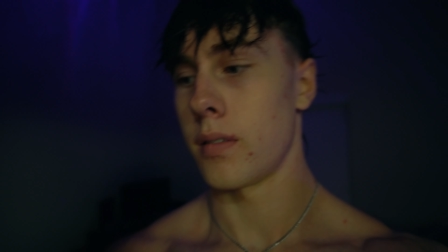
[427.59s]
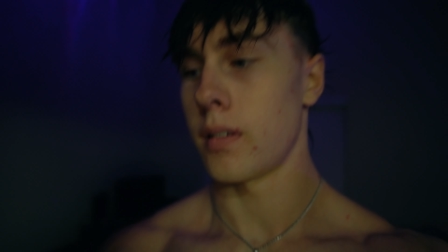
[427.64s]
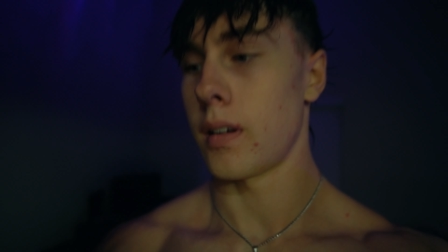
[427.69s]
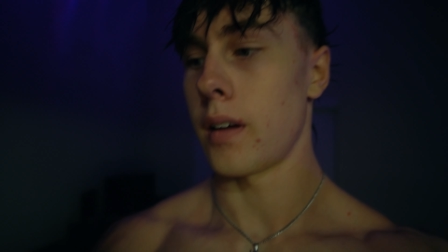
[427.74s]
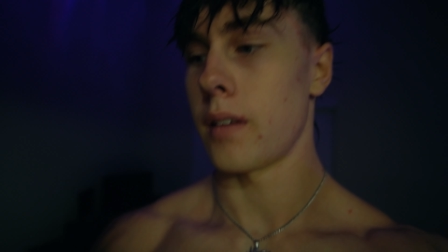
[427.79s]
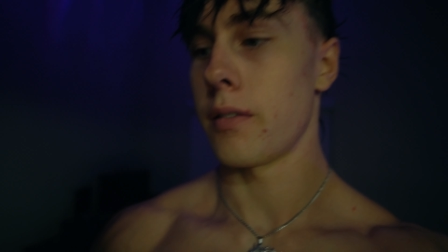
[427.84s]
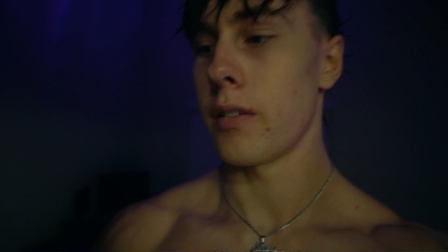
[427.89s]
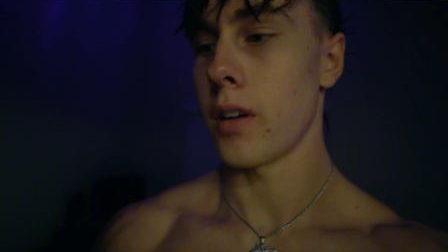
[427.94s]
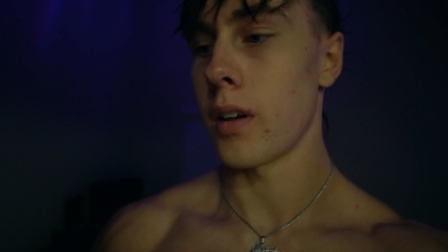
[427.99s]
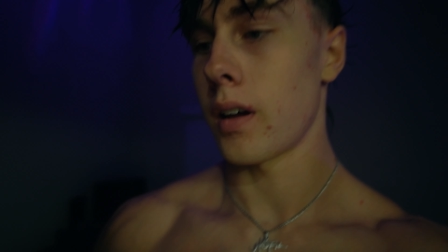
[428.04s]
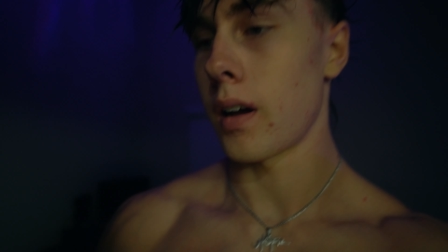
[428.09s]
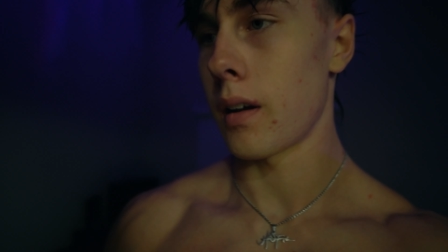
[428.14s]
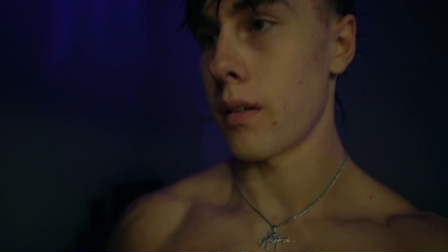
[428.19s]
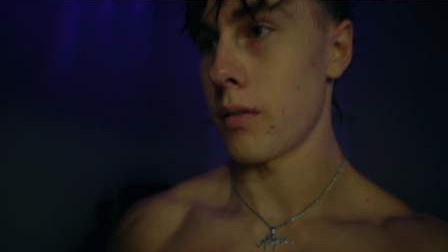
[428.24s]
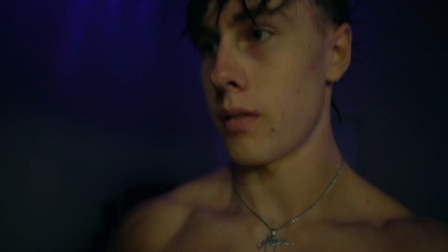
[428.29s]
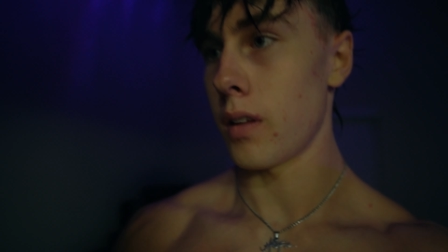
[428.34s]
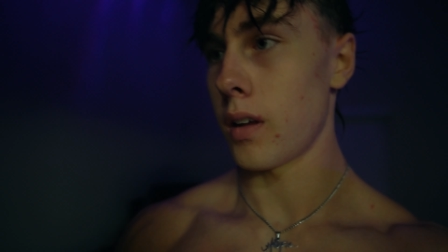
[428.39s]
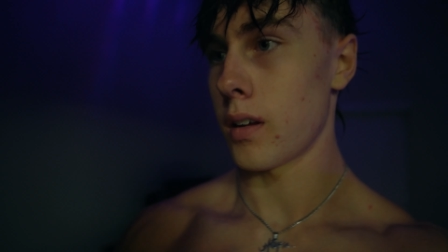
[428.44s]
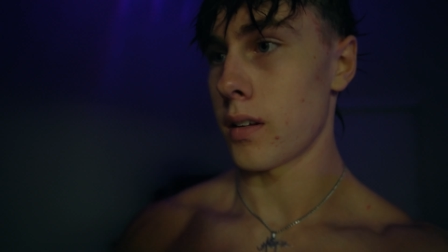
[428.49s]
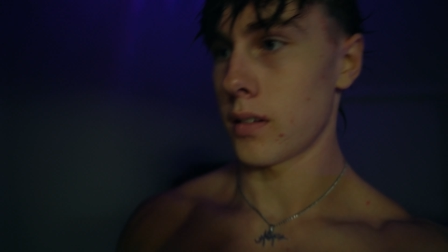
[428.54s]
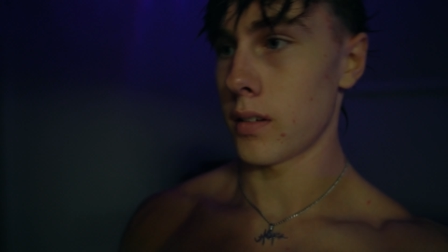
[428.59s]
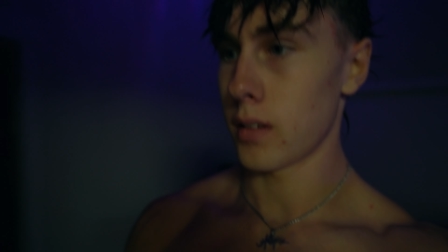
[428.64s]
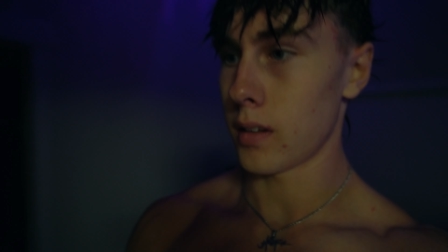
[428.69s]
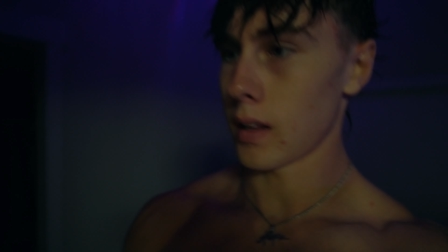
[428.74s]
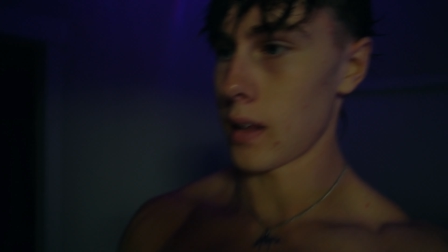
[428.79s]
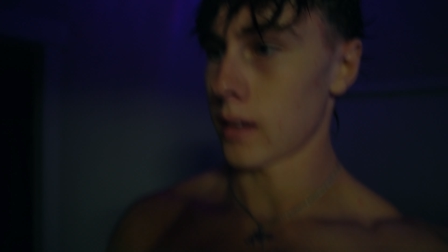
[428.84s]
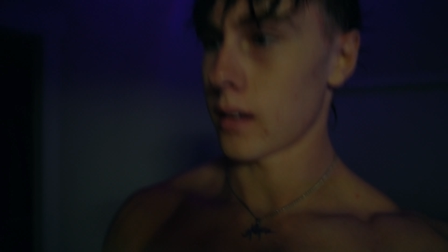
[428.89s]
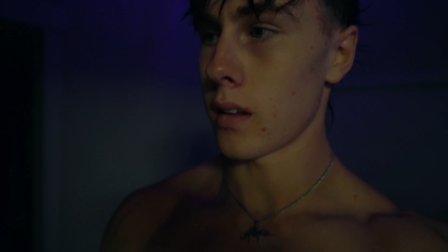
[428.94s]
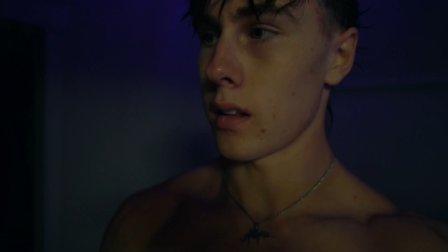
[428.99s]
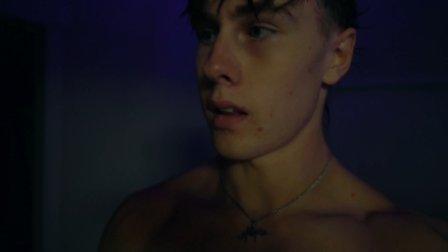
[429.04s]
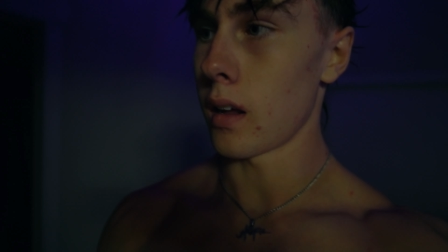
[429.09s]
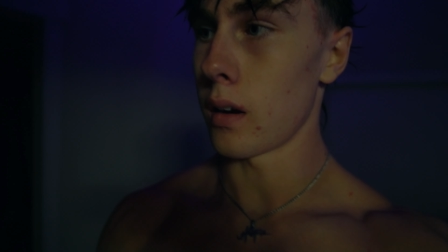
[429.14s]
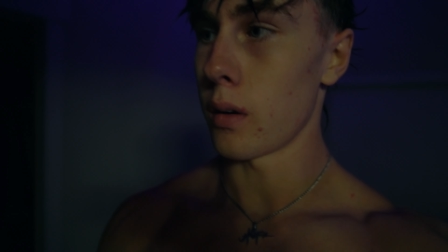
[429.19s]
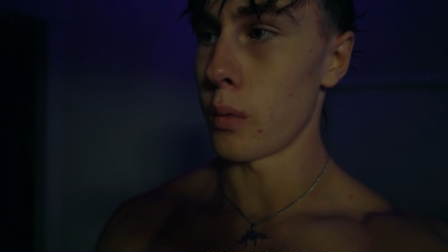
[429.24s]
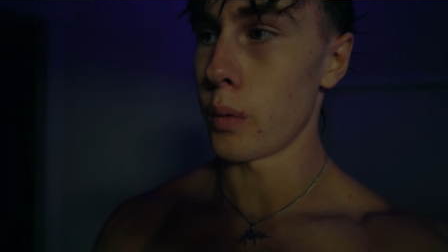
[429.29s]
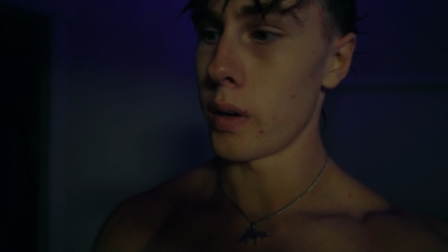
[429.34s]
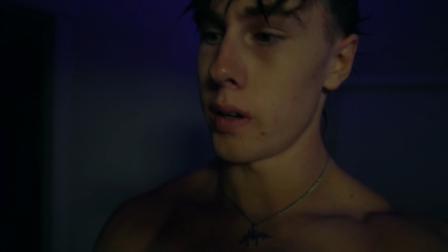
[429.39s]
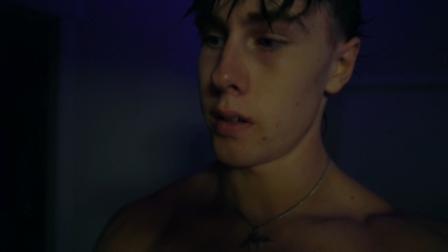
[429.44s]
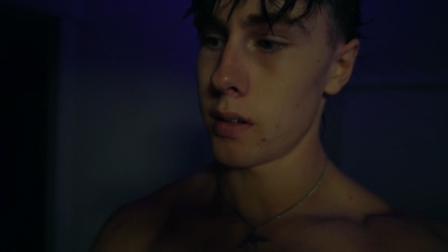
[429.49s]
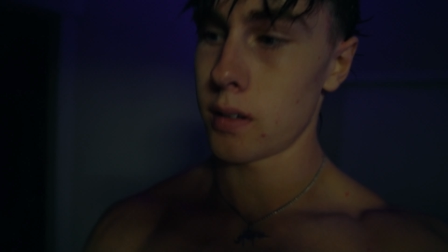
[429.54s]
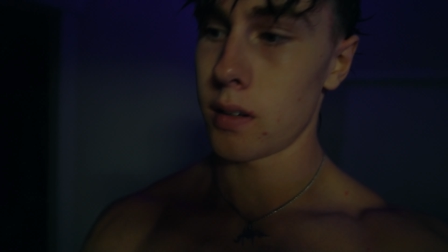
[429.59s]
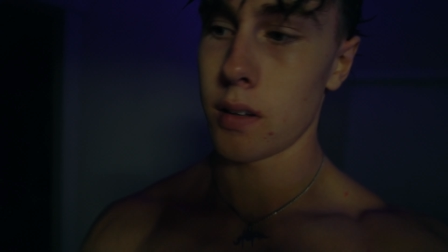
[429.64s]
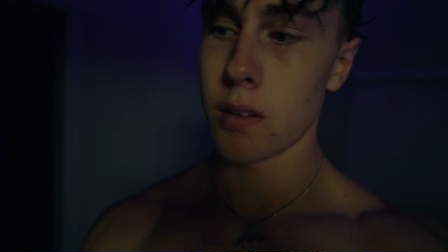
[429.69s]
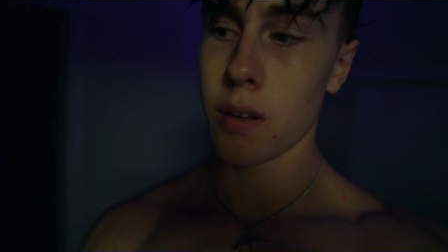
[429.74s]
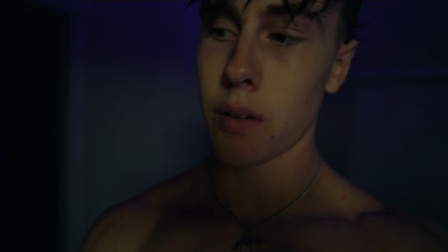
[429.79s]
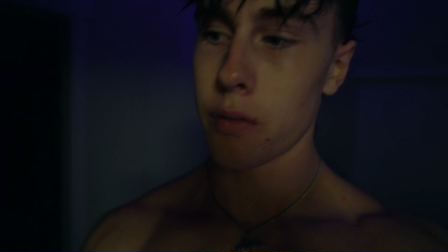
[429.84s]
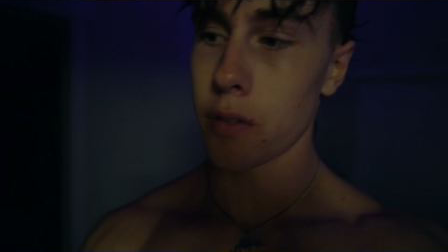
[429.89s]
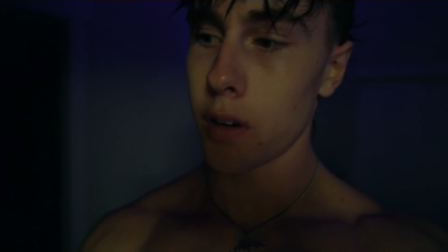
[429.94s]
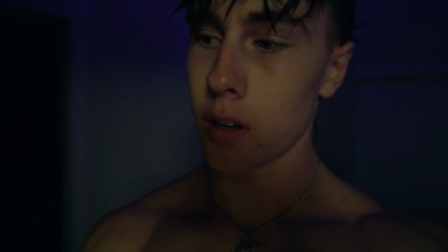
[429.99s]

I've I've lost like a lot of weight since I've